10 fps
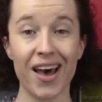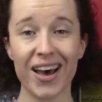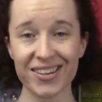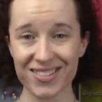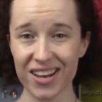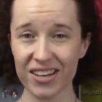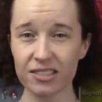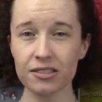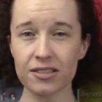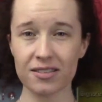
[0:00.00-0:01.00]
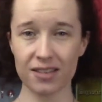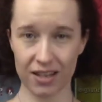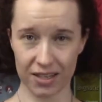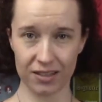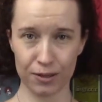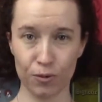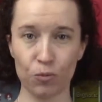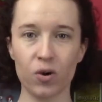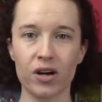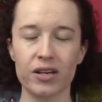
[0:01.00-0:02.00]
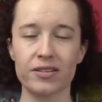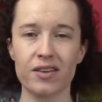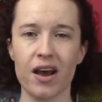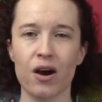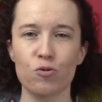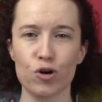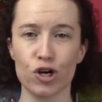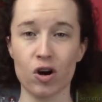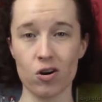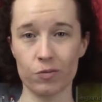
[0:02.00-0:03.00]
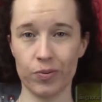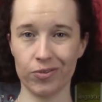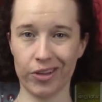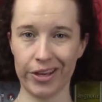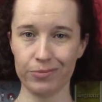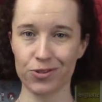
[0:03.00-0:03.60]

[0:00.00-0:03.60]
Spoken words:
Exile Sun was our card pull game.